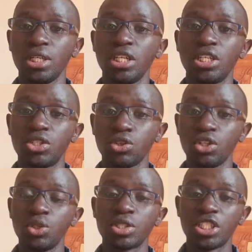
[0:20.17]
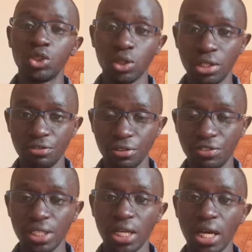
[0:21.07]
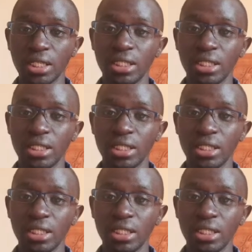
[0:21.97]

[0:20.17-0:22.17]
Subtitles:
introduced in 2015 and